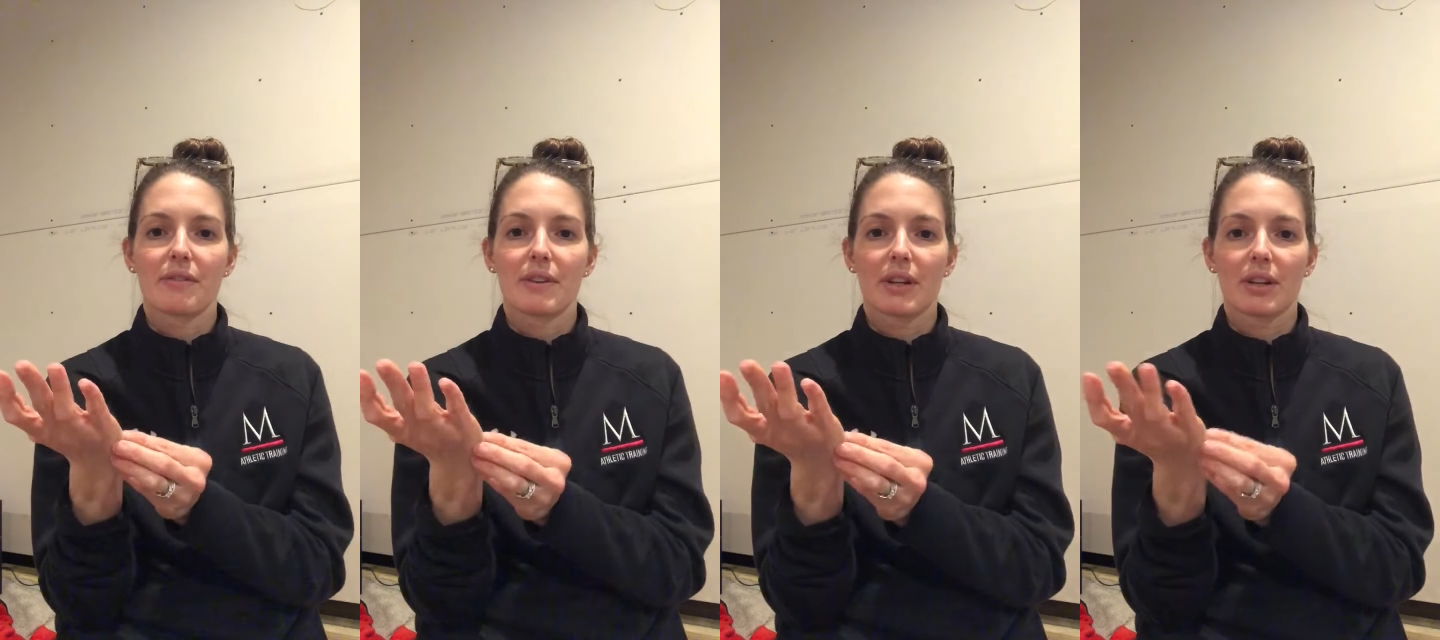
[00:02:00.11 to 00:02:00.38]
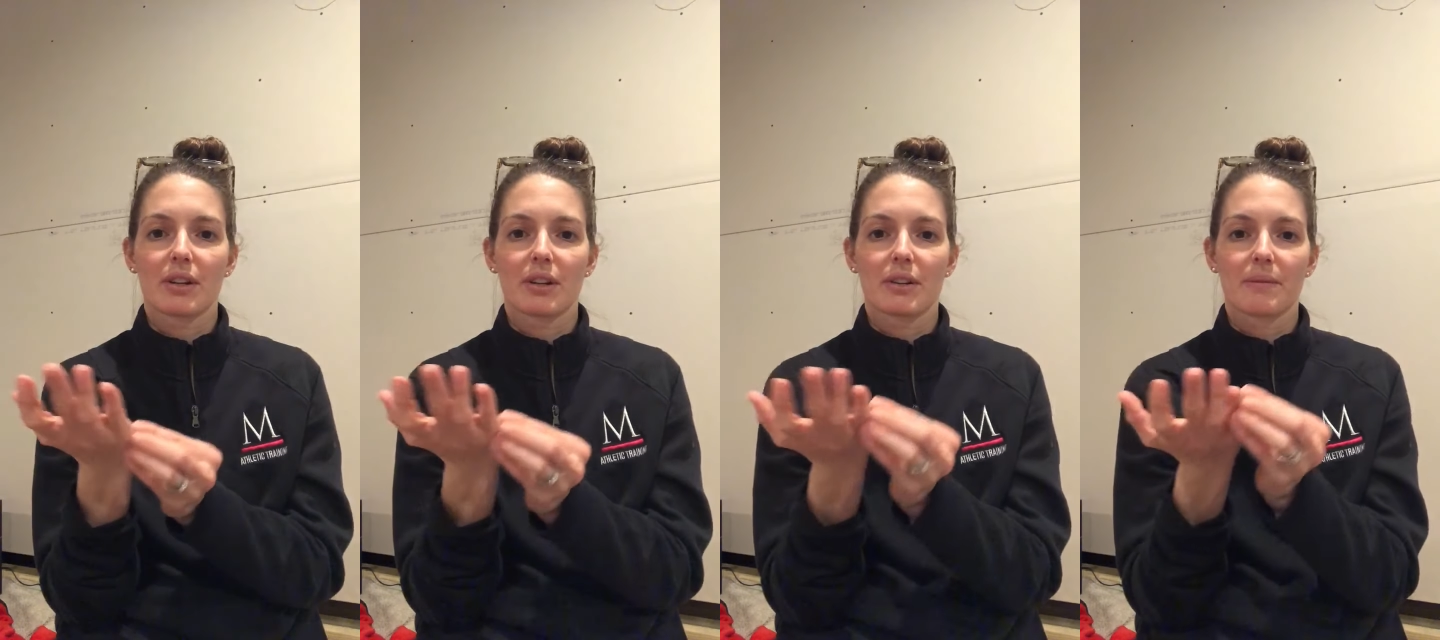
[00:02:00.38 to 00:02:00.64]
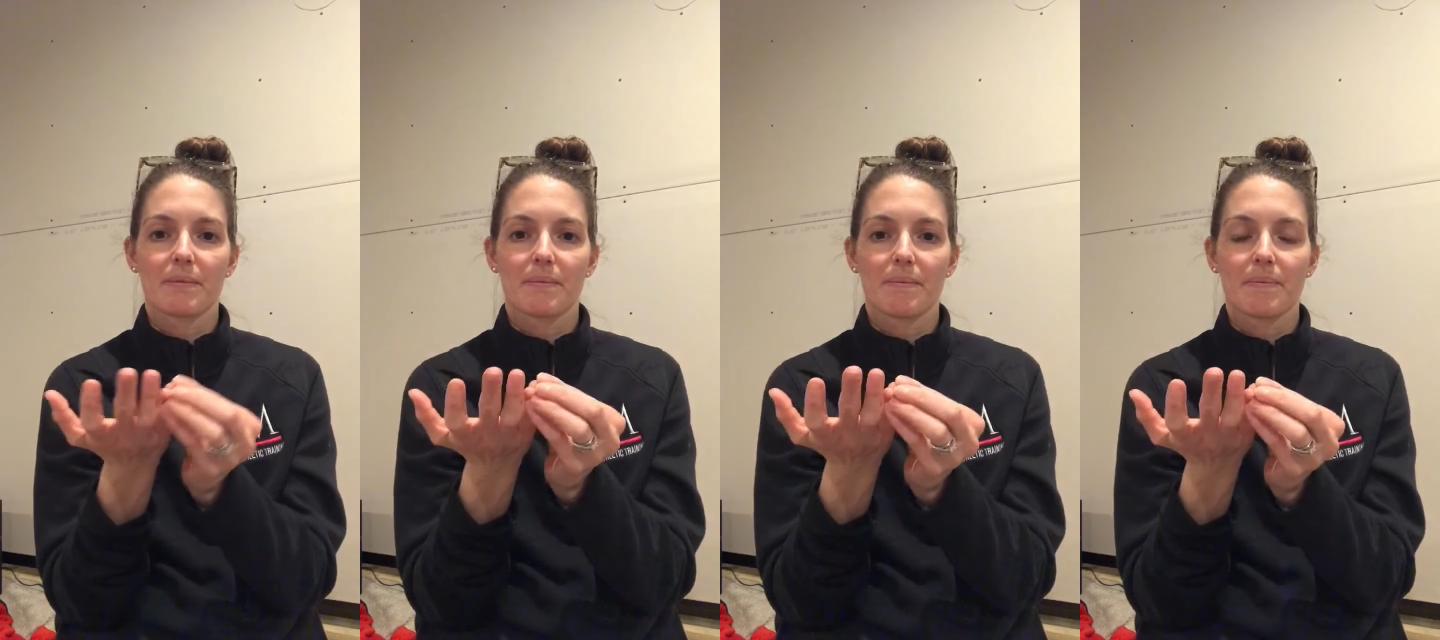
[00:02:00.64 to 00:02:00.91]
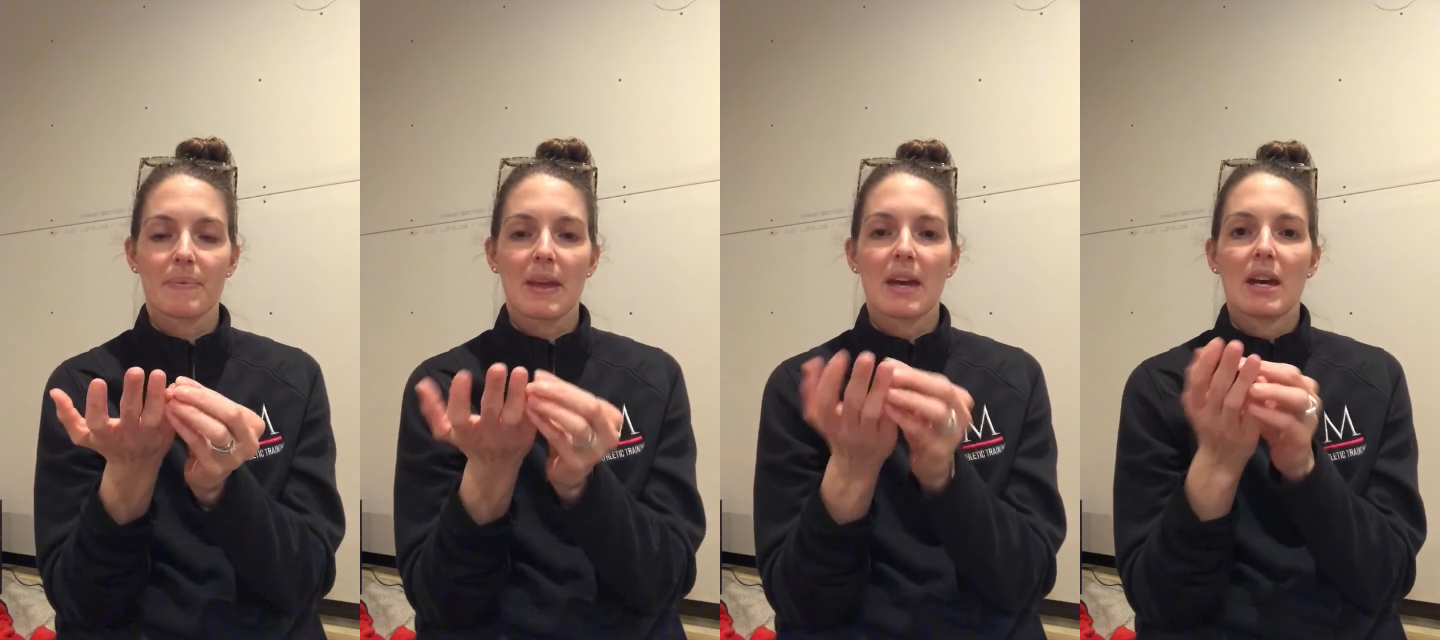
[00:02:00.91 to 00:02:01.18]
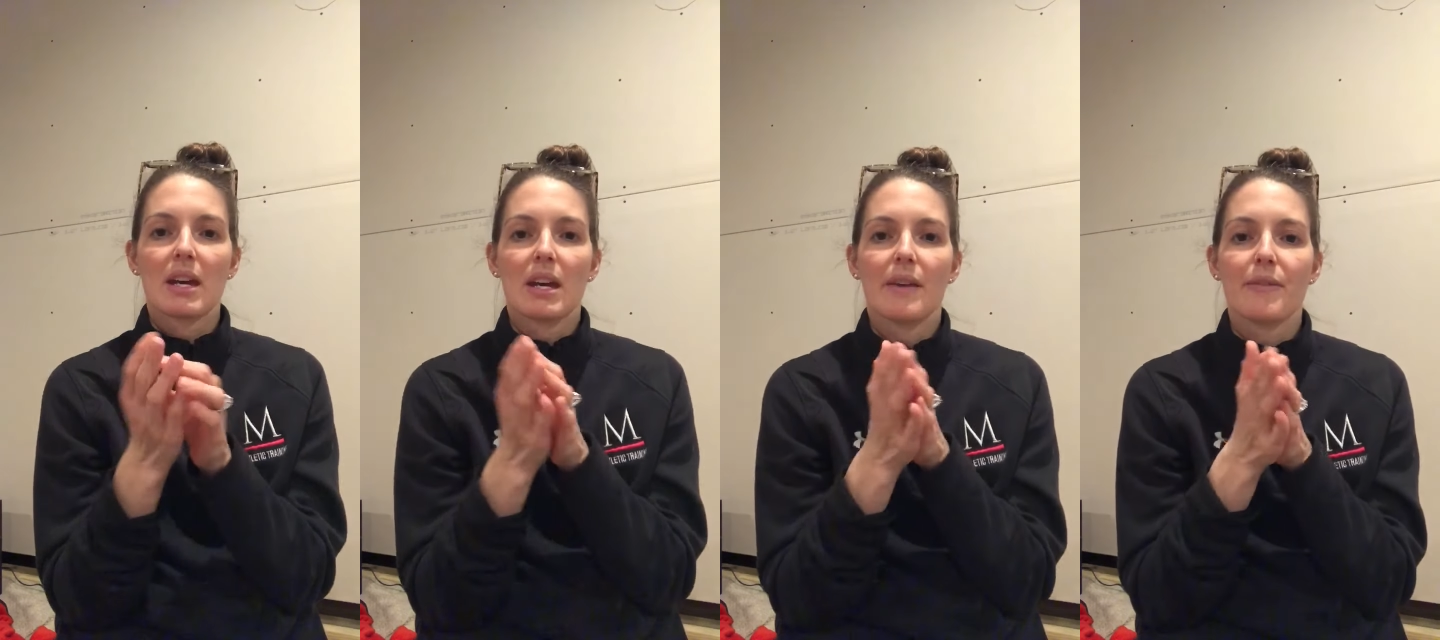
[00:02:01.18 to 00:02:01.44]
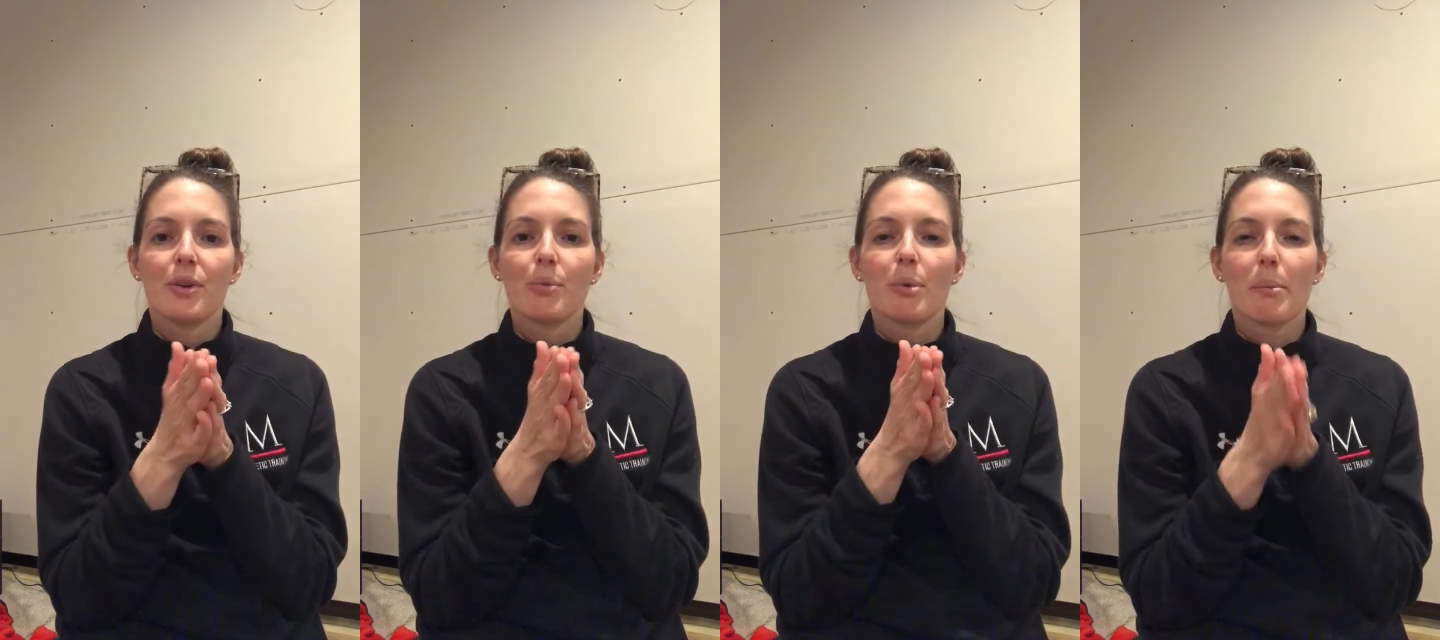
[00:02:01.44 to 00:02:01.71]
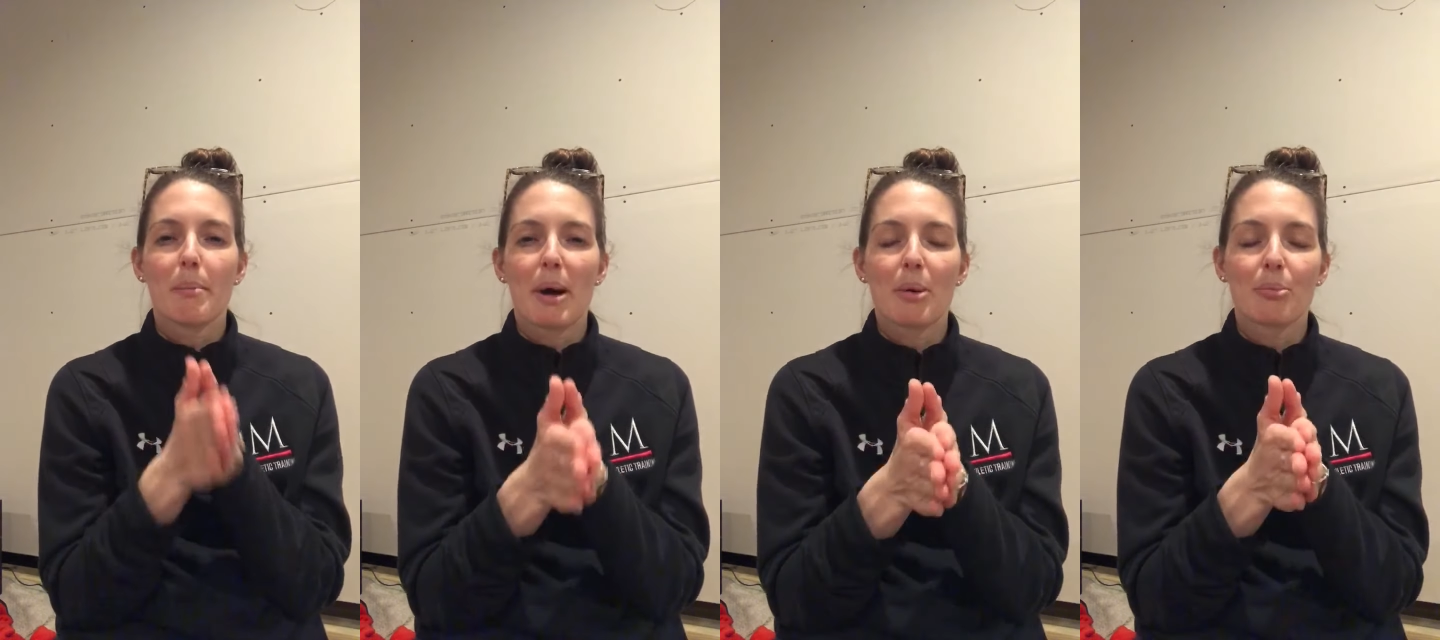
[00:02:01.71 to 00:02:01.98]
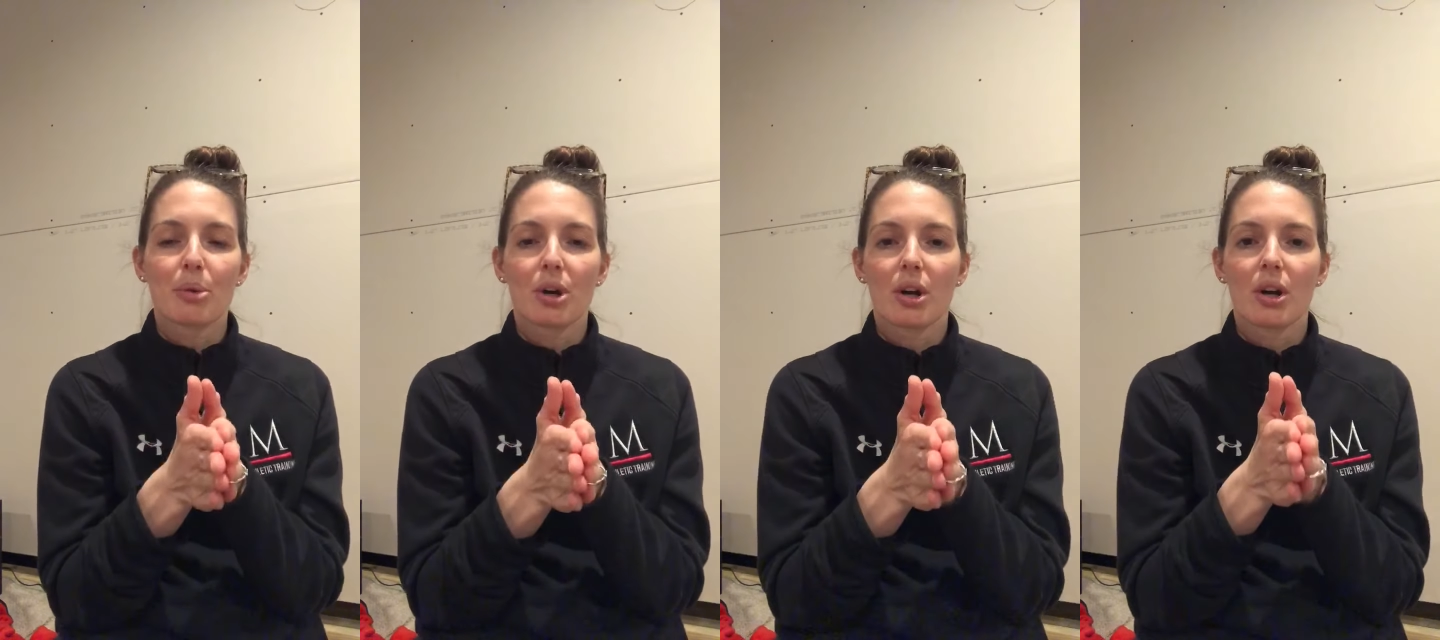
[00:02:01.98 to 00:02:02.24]
finger. If you
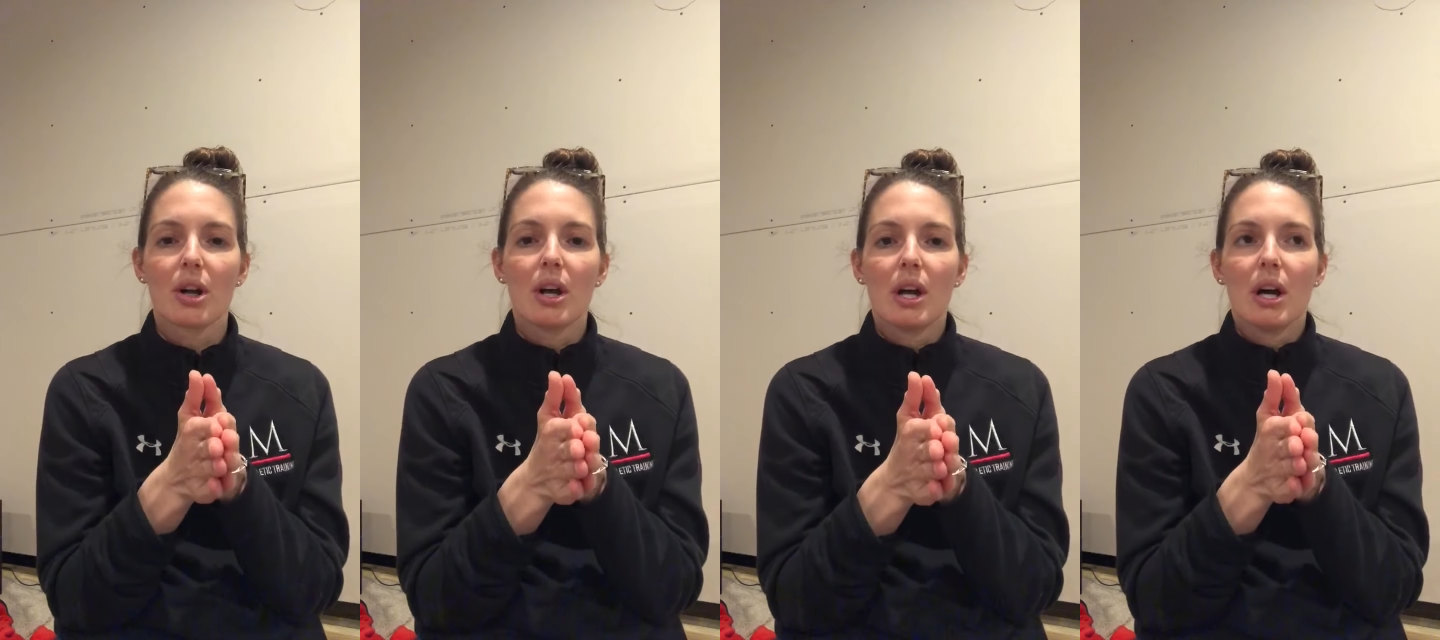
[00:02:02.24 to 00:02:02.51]
remember